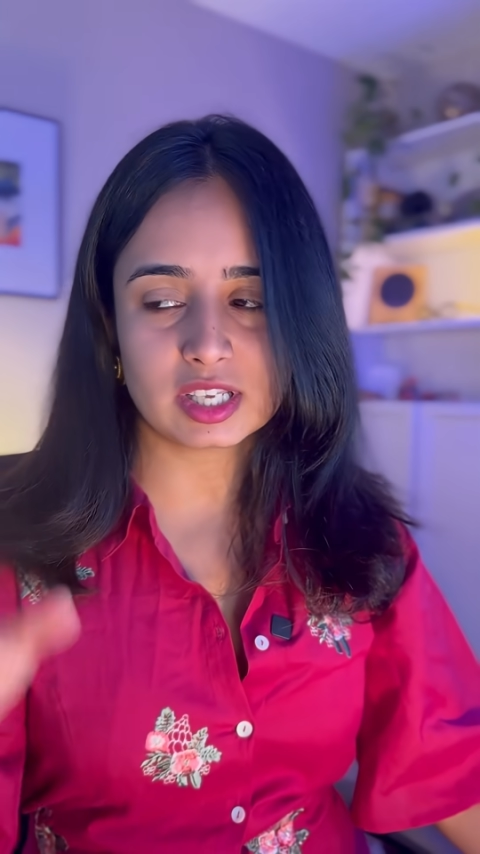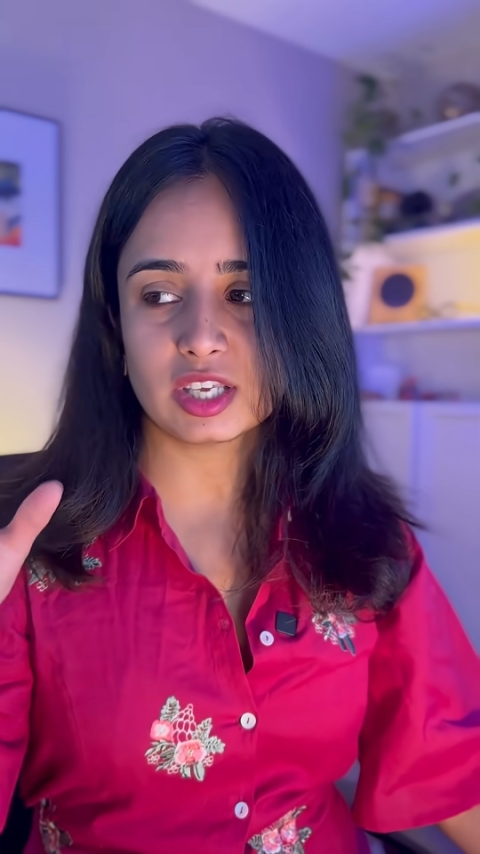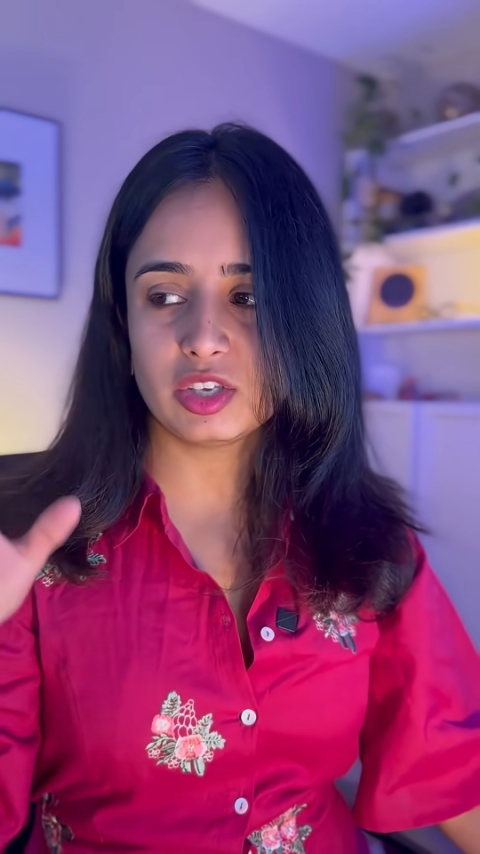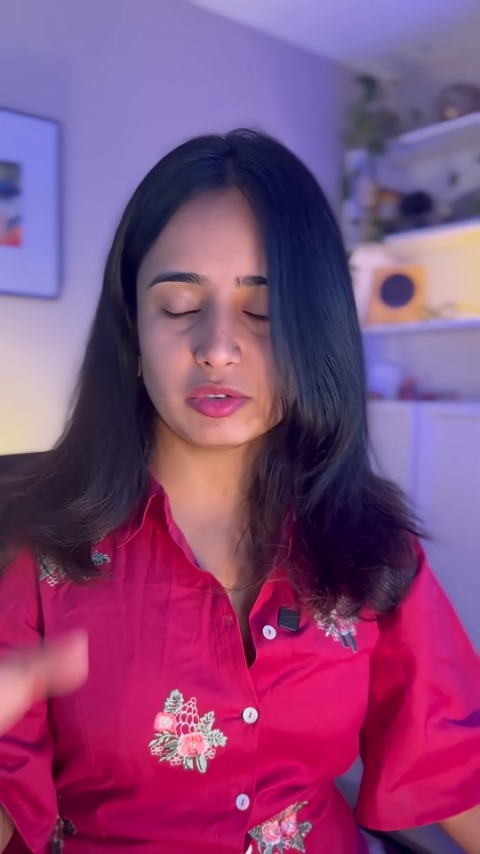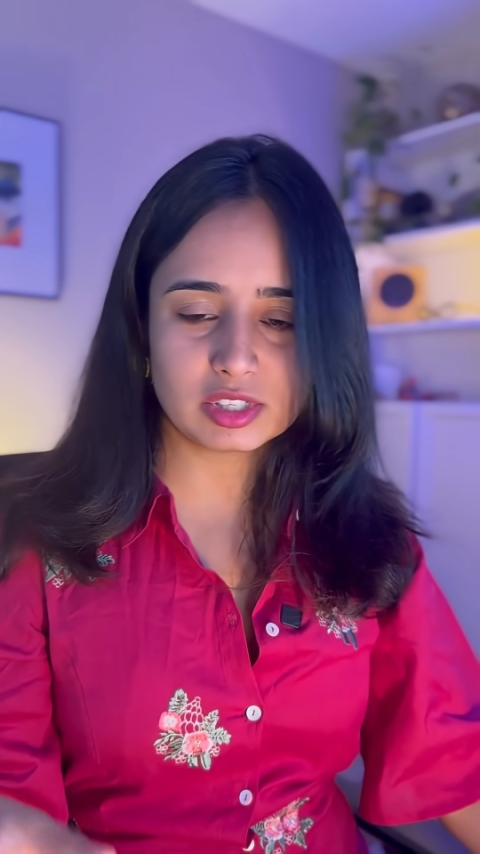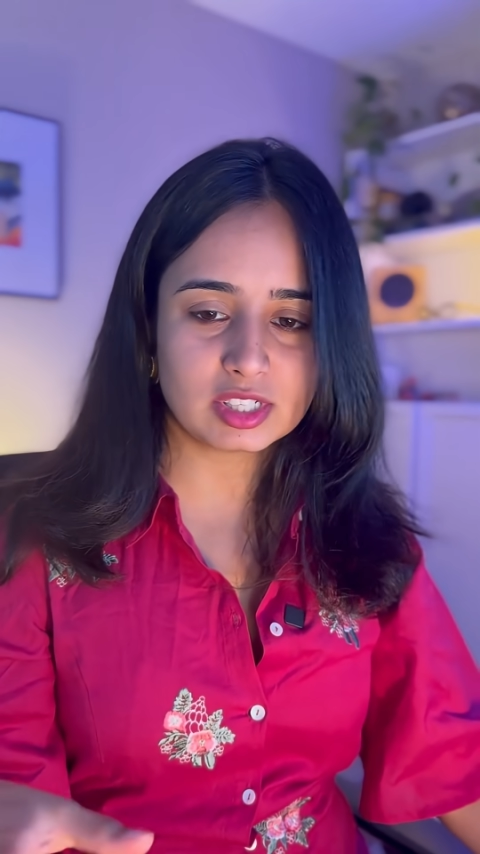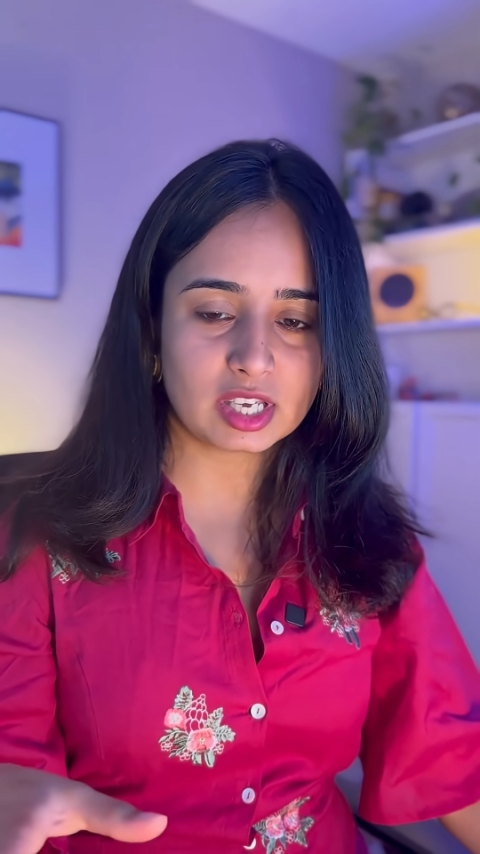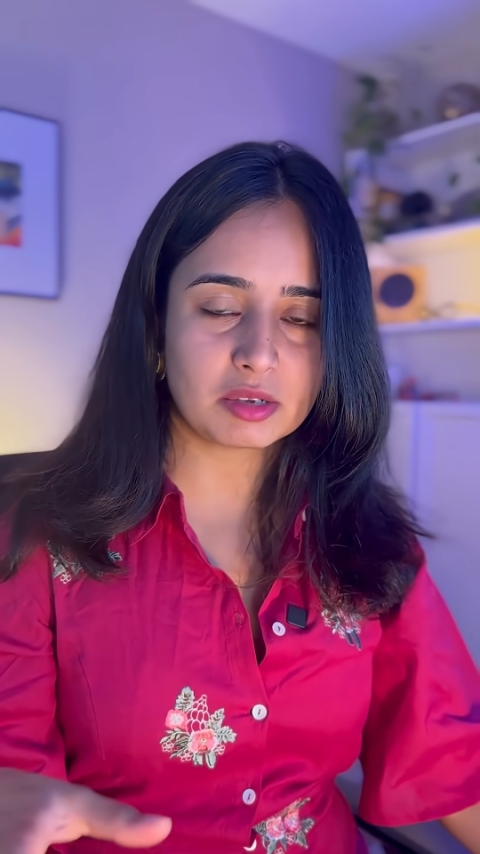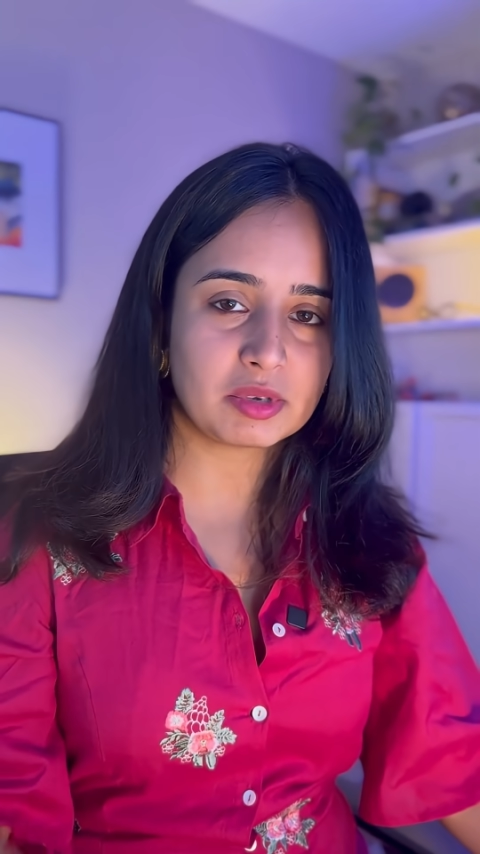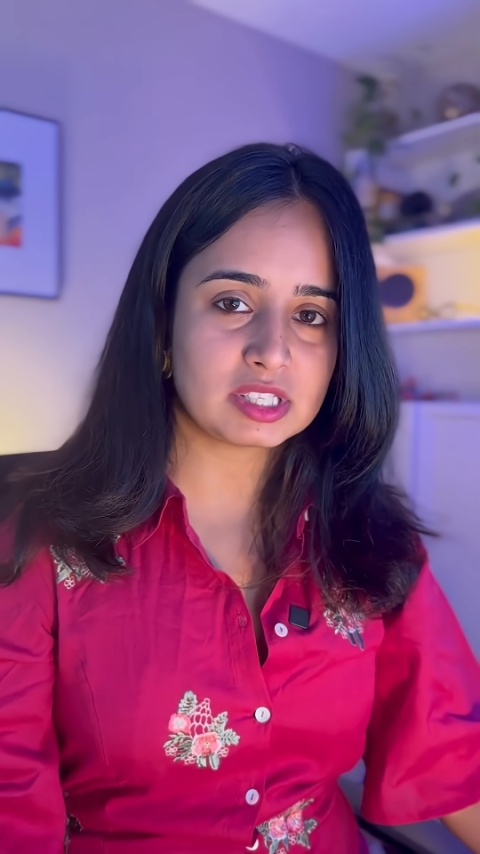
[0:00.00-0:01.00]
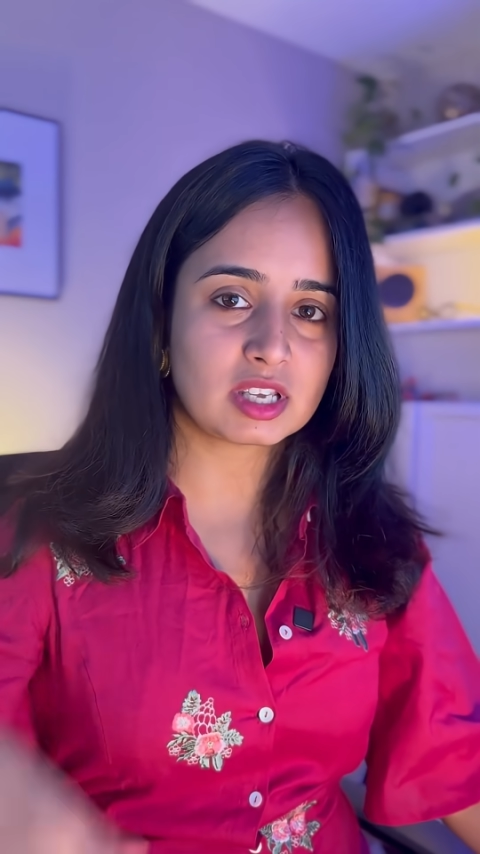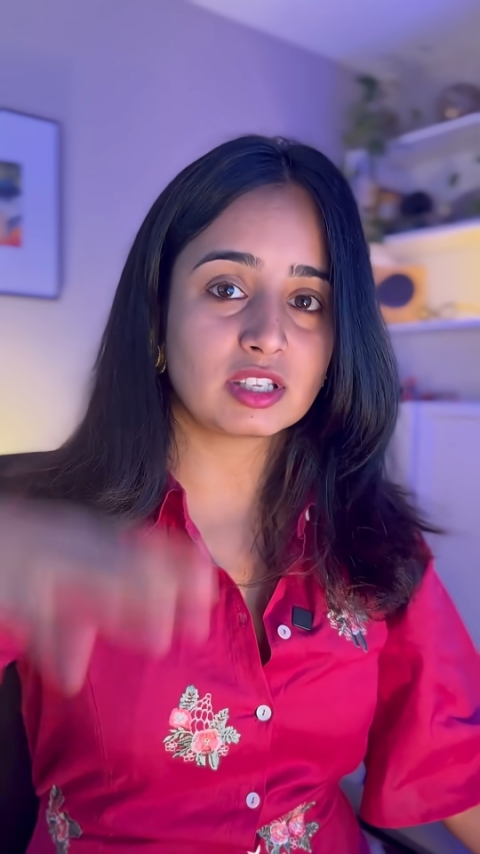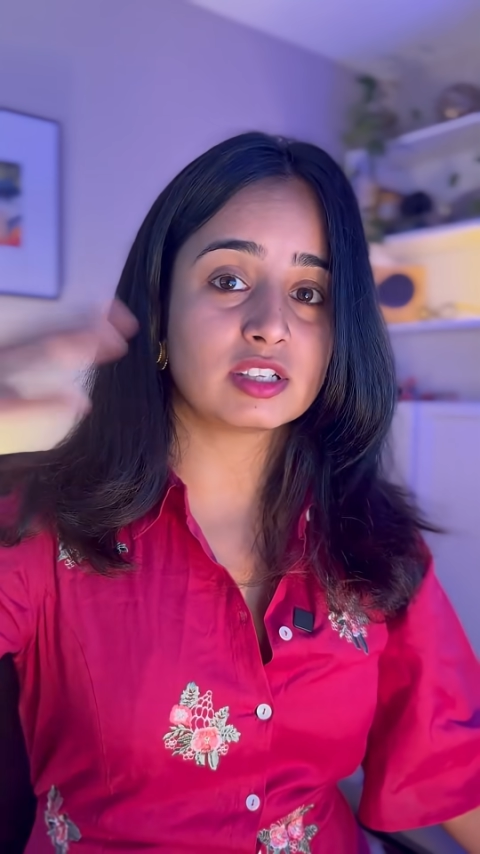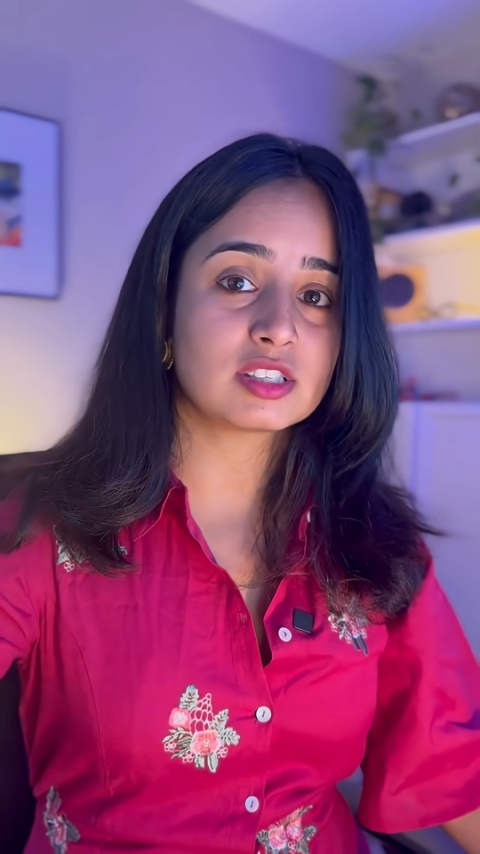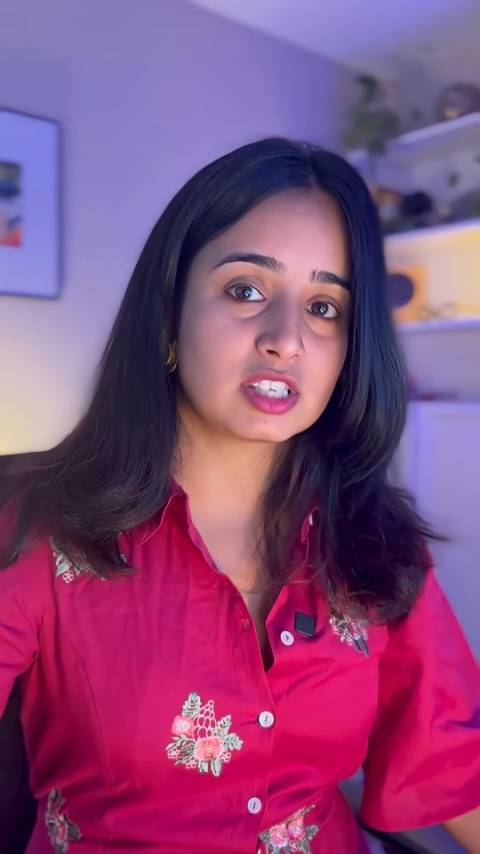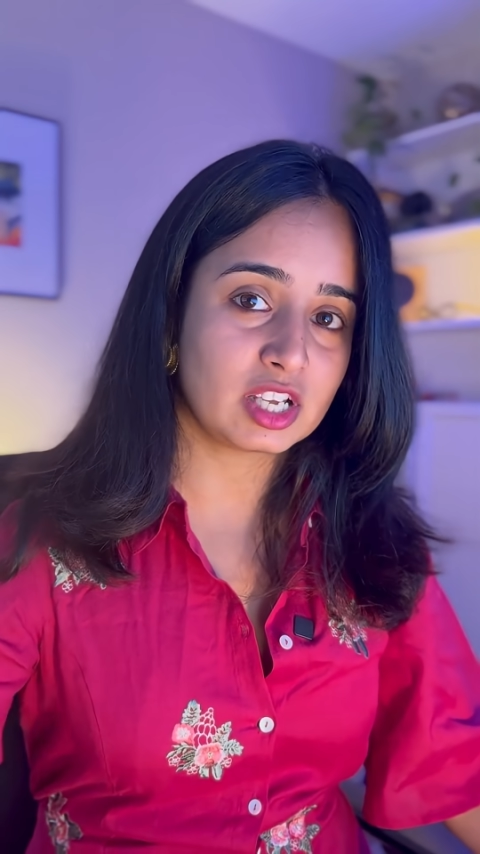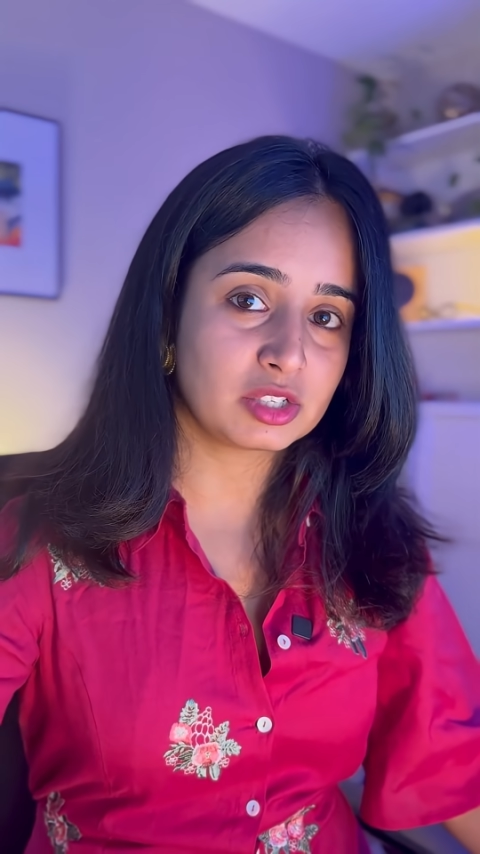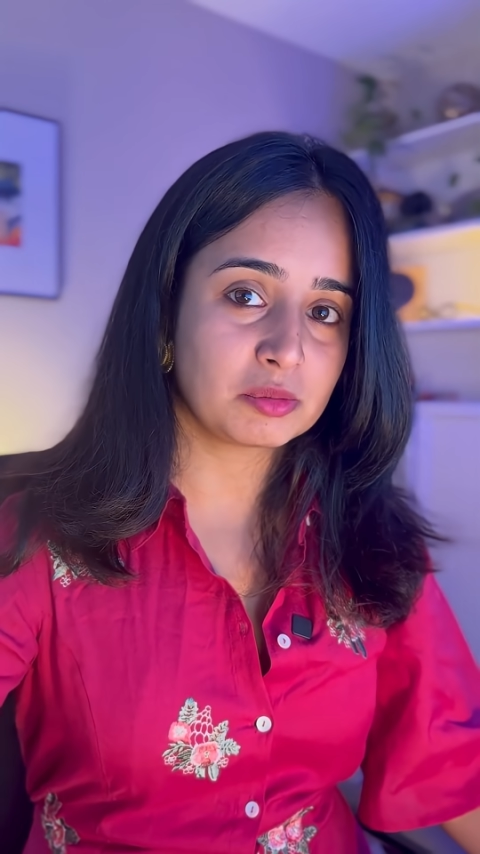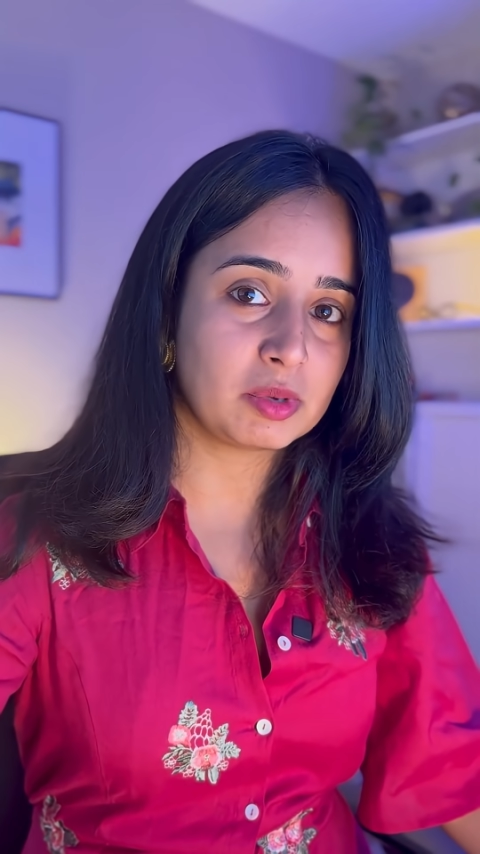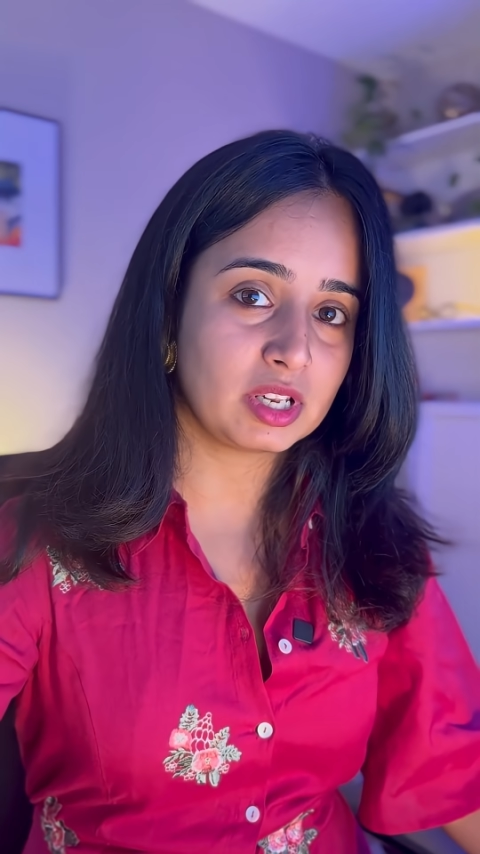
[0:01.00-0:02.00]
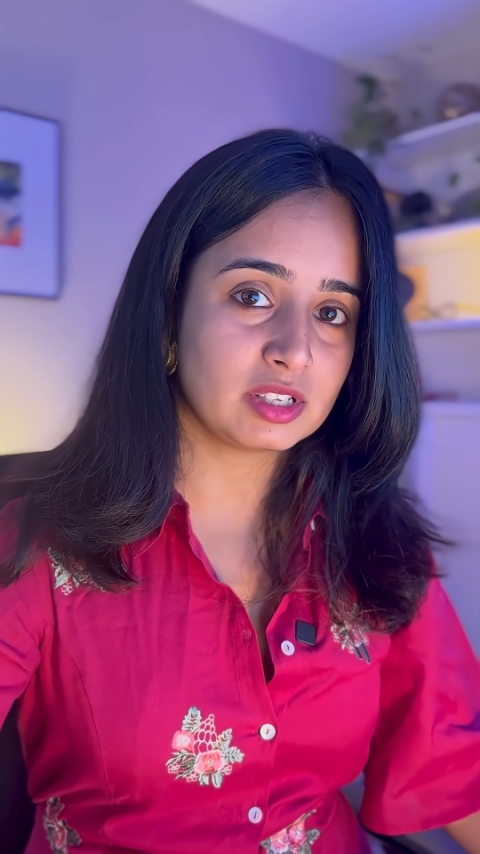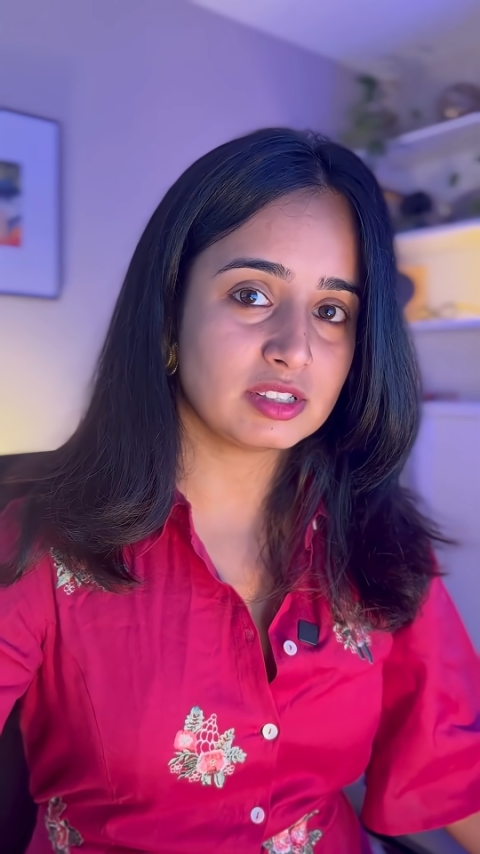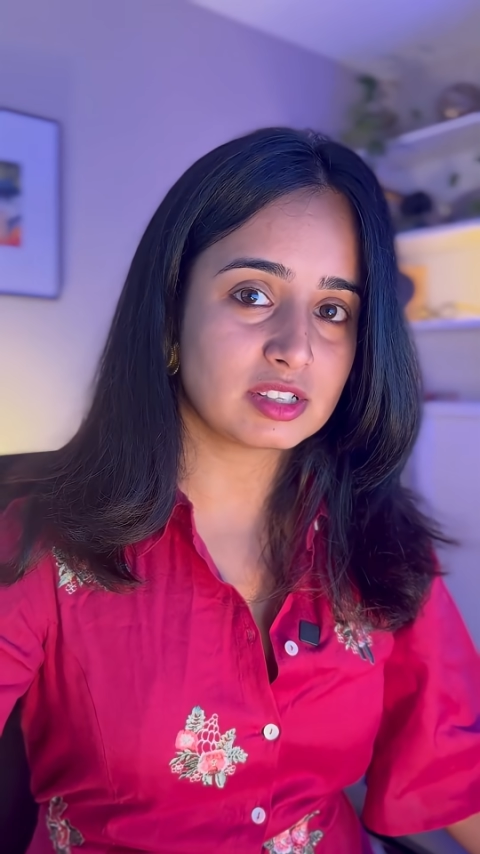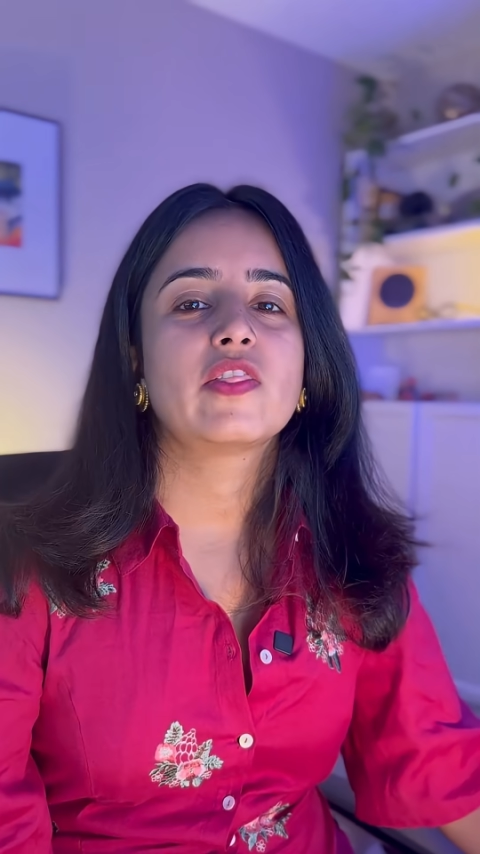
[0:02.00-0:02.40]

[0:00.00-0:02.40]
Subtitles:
Use a database that can scale to billions.